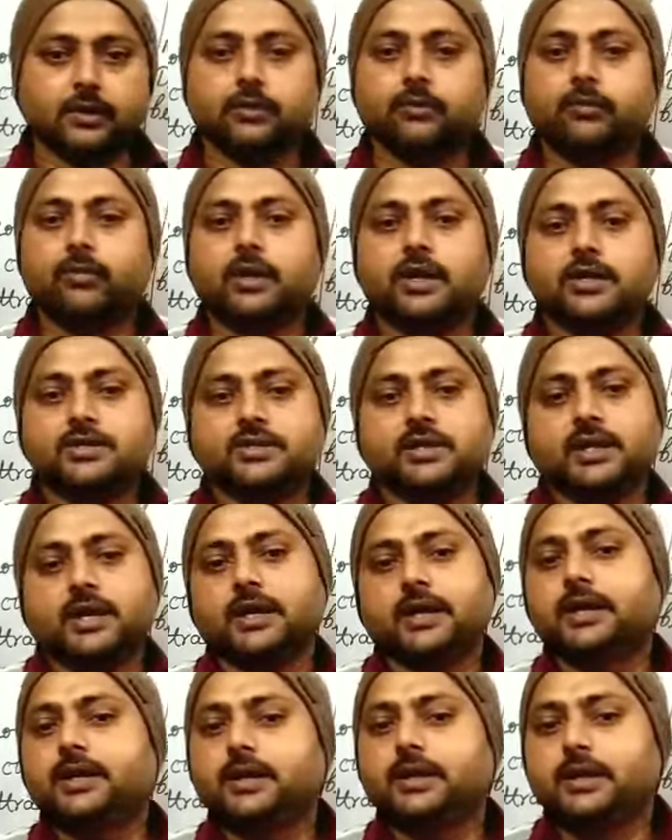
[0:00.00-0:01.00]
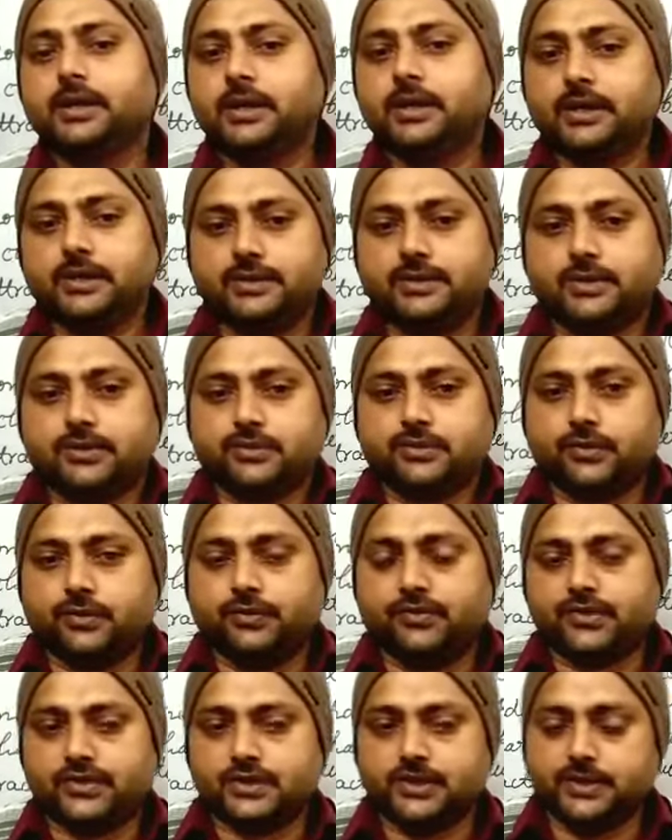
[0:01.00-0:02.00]
What is that? Just sort
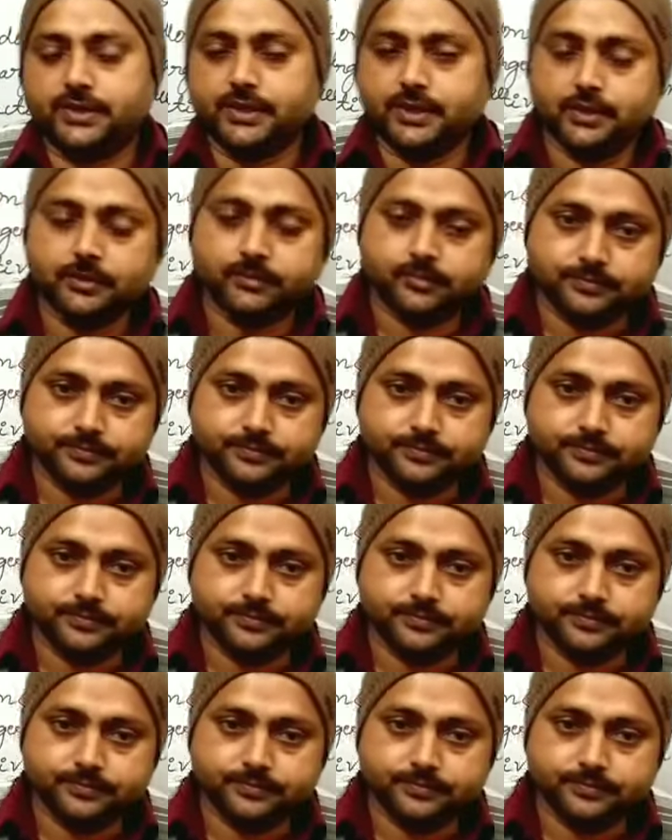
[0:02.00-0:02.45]
of see here.